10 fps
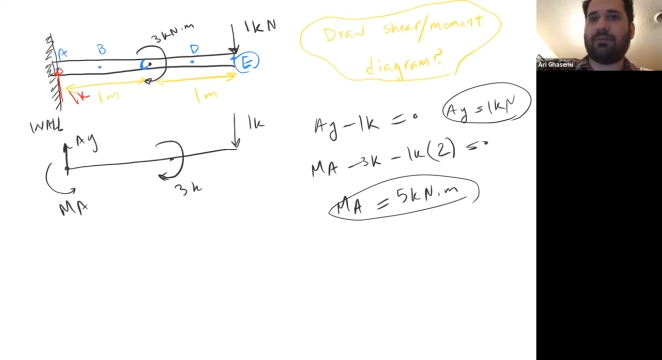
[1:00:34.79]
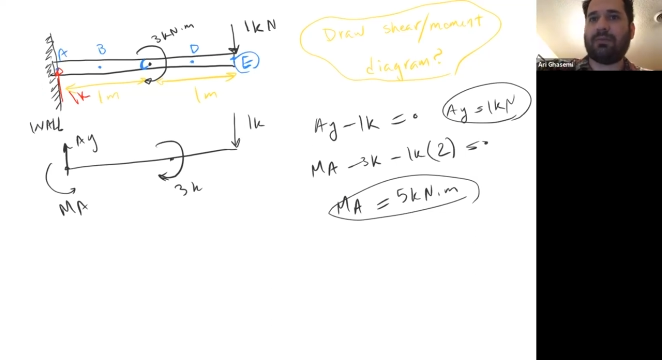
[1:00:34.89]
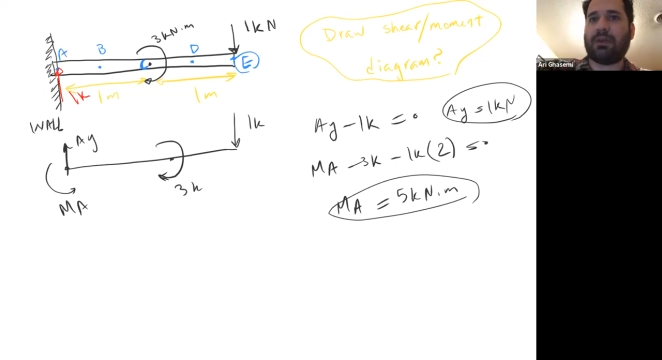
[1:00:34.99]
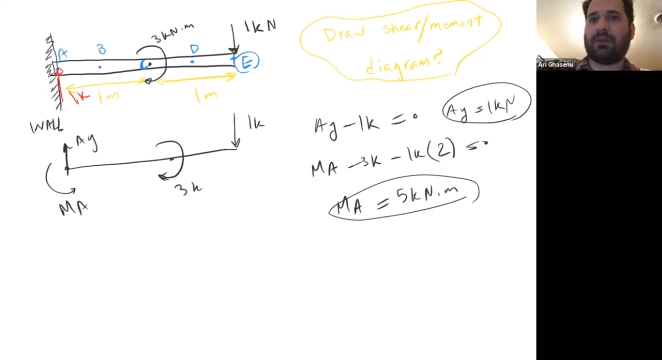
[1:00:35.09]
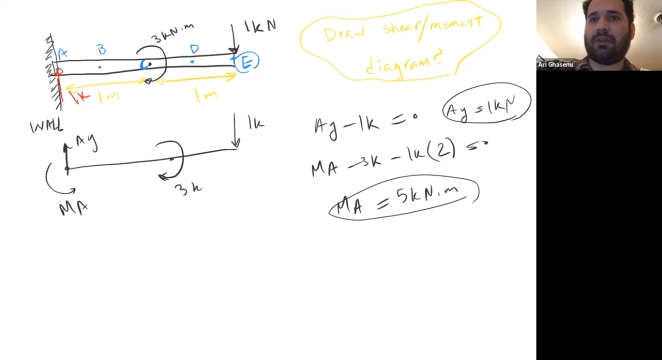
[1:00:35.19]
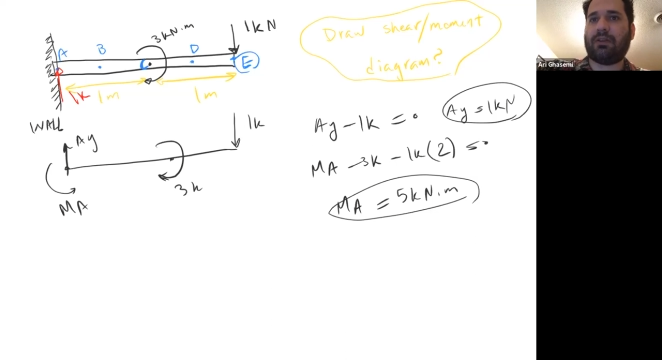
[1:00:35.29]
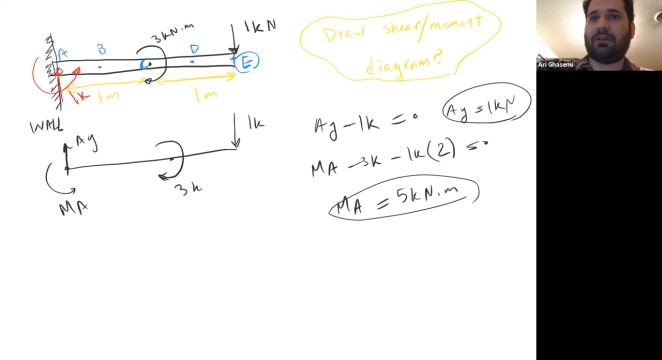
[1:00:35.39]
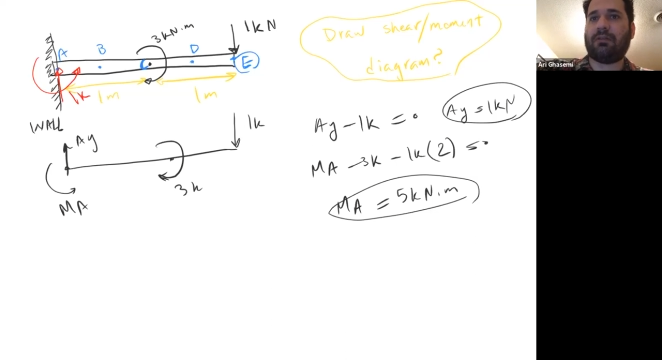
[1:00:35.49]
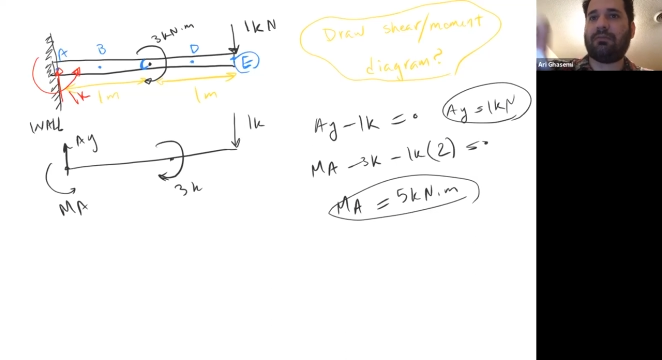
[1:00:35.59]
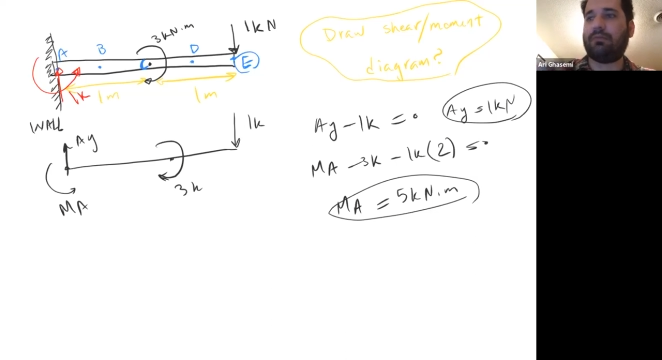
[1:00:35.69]

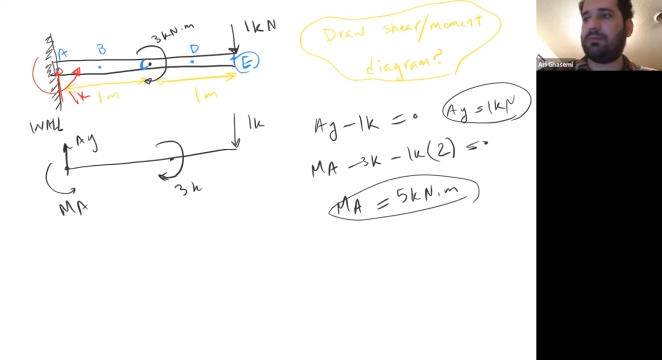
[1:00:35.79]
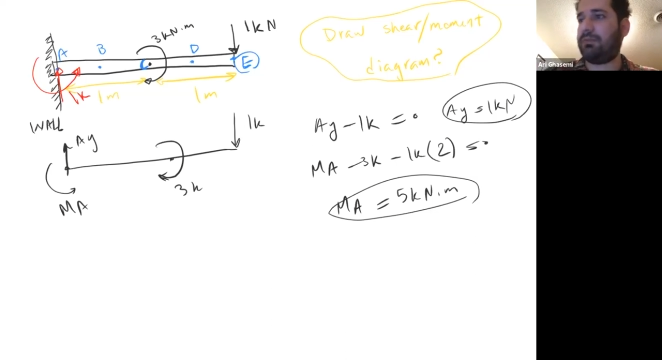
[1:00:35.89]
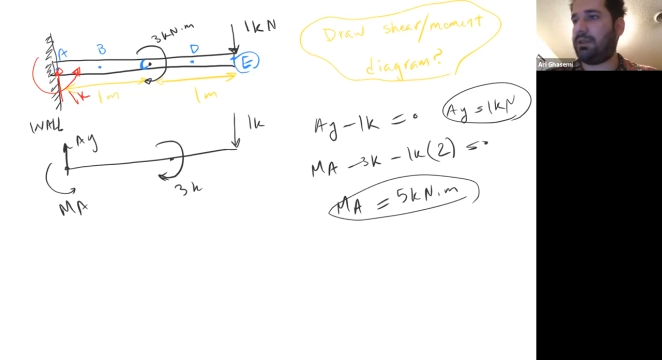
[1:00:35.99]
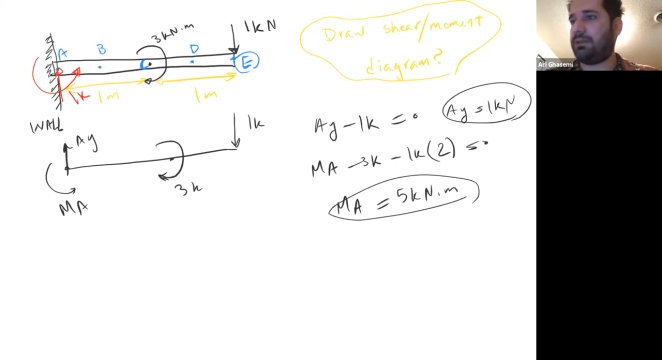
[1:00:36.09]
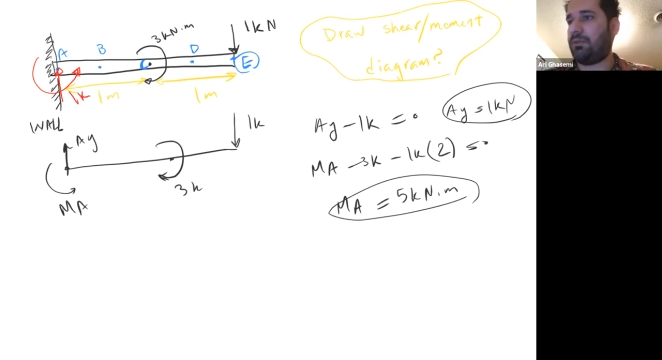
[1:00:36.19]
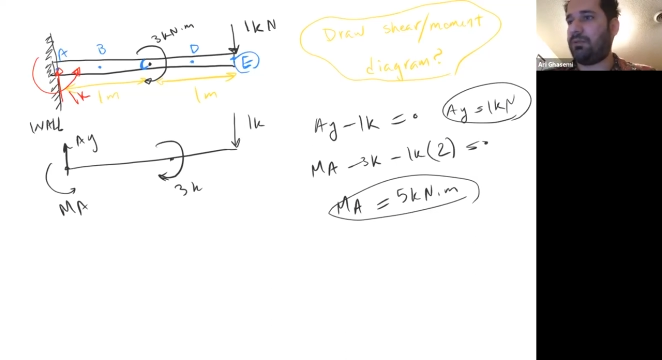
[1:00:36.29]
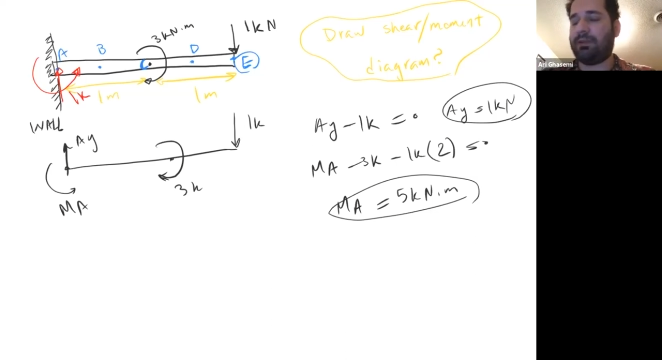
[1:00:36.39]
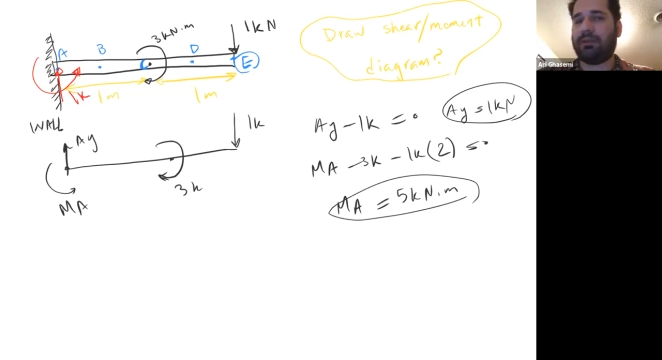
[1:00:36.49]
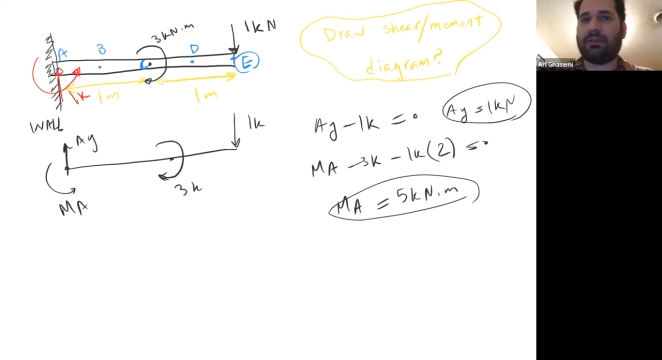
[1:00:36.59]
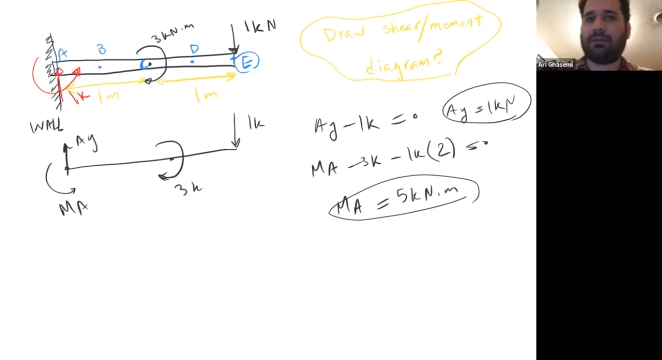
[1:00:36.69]
external bending
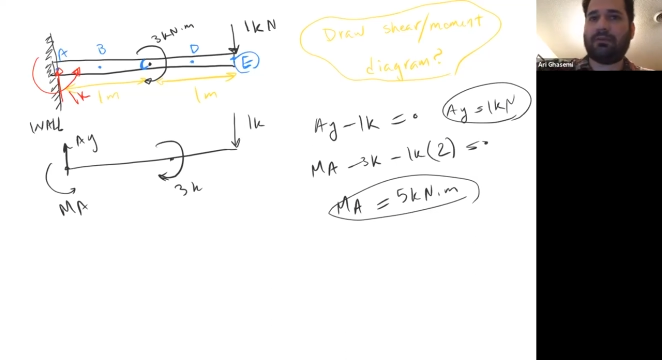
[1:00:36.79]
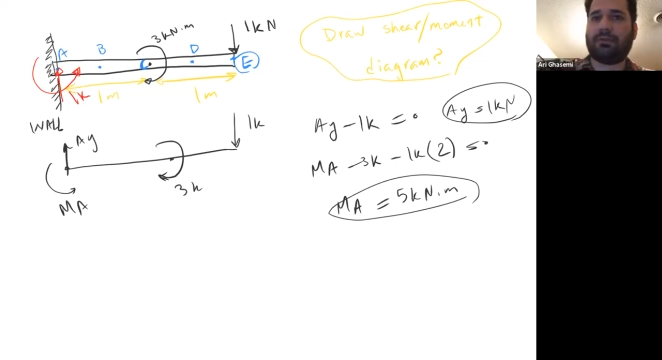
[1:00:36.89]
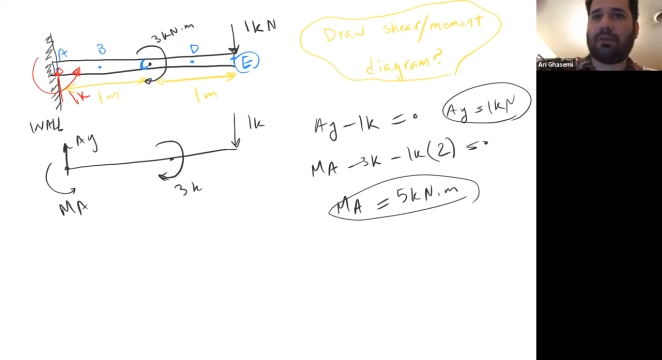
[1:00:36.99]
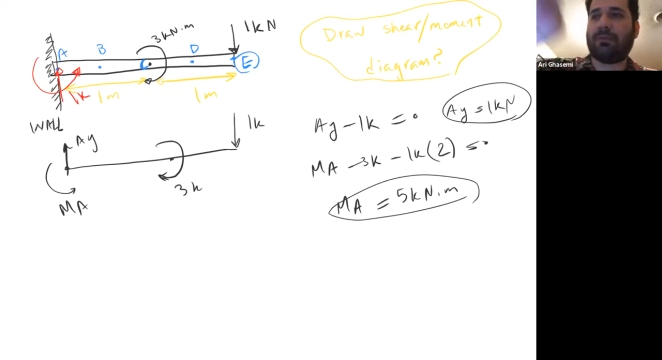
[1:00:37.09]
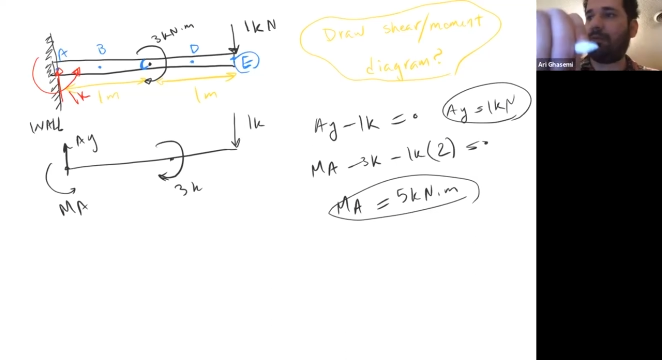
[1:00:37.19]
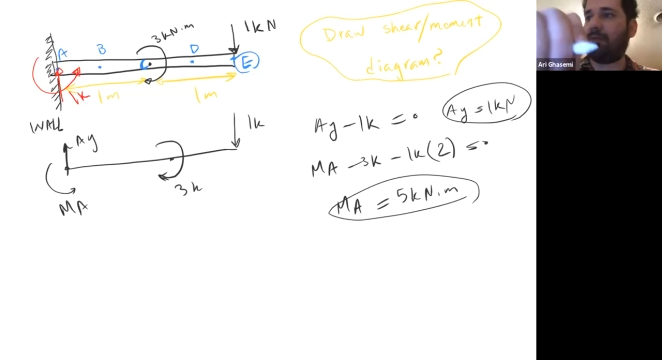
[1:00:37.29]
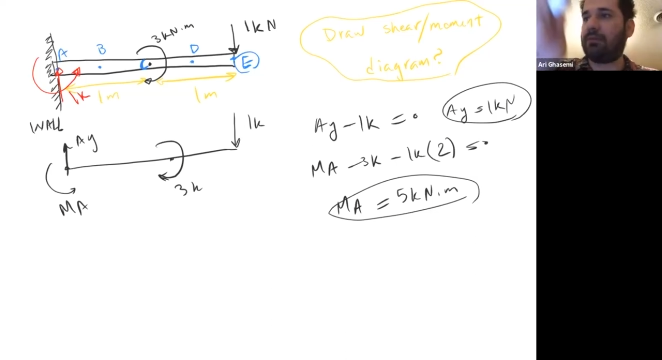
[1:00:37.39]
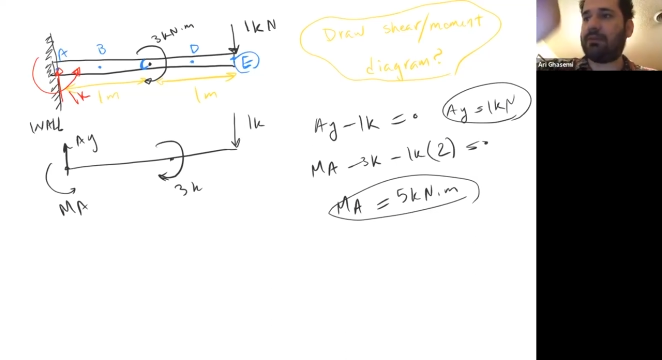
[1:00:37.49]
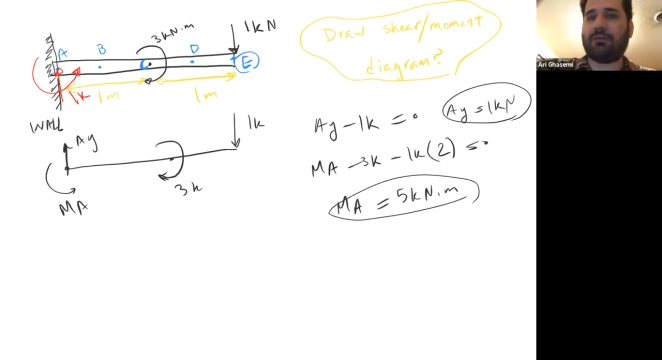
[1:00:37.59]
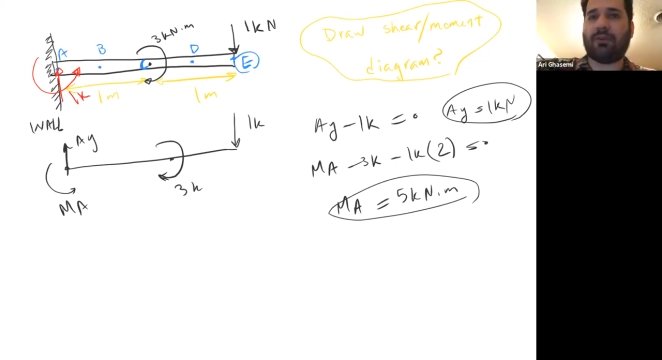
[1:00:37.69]
moment or couple
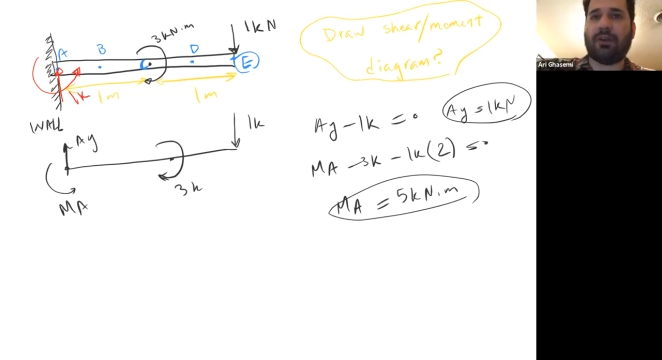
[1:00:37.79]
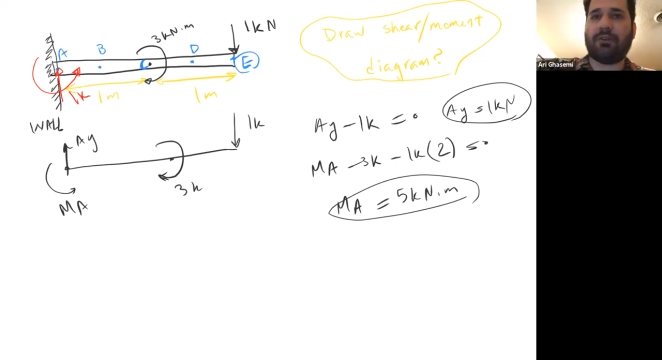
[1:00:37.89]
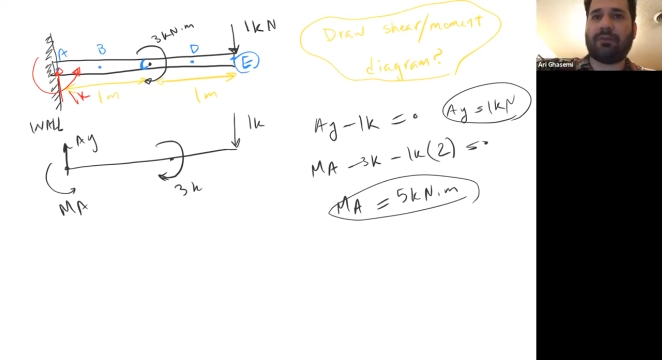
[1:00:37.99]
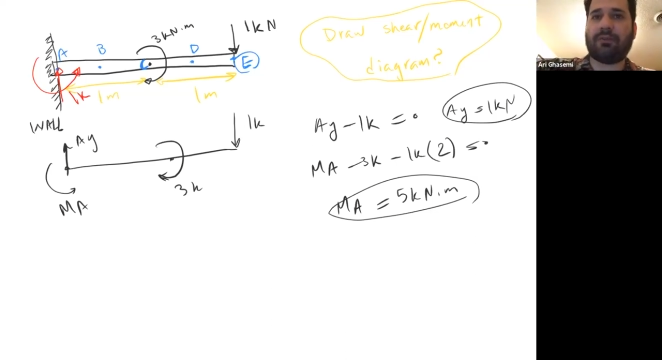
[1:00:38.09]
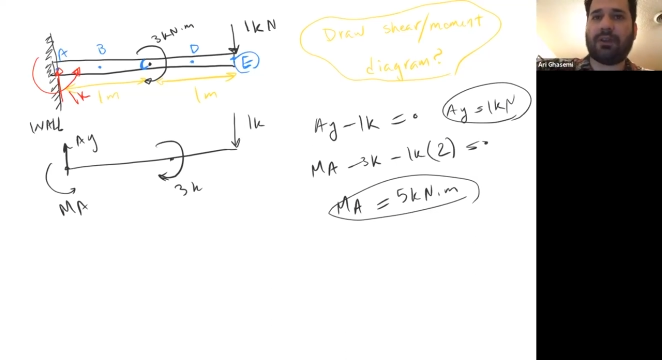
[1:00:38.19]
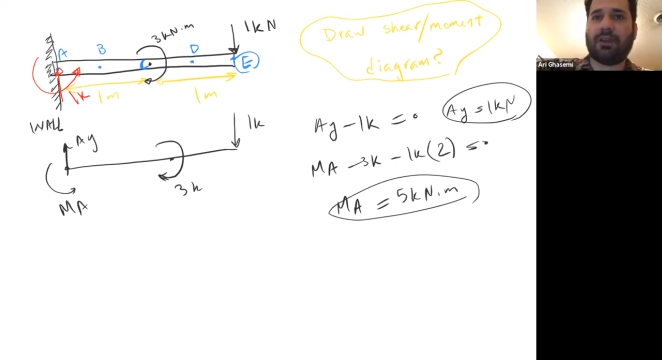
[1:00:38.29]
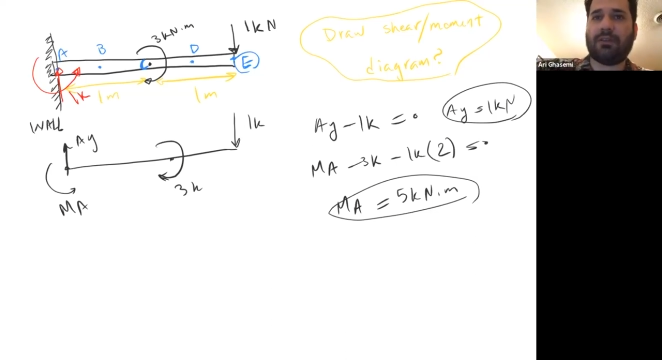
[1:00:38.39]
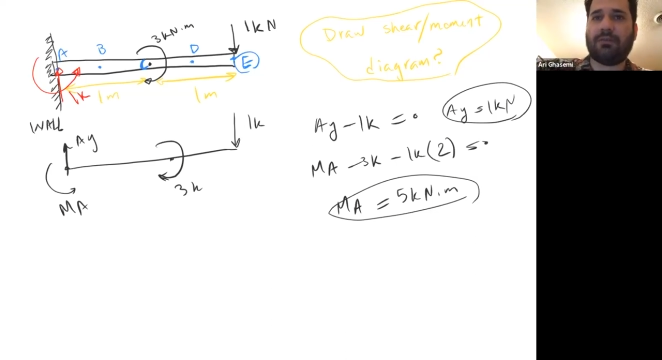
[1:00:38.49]
moment, 5K.